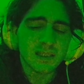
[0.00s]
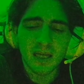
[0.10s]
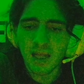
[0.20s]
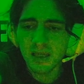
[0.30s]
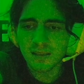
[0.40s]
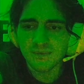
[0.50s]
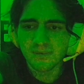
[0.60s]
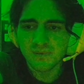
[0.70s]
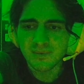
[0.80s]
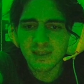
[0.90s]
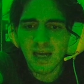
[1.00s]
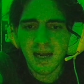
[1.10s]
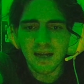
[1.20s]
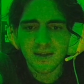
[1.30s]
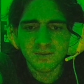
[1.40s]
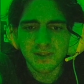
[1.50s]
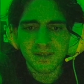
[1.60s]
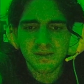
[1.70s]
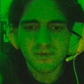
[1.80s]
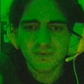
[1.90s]
and yeah,
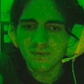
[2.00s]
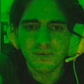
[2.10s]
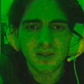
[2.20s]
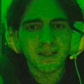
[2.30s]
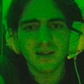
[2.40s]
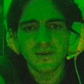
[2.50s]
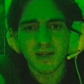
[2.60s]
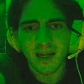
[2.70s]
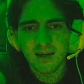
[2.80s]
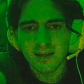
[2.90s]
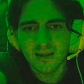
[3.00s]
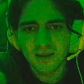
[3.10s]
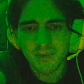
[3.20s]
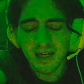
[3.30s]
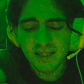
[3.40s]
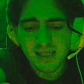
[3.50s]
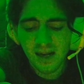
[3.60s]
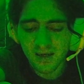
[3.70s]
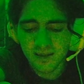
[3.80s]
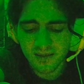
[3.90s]
just really don't care about his
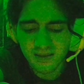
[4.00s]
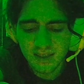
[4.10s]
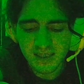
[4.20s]
character.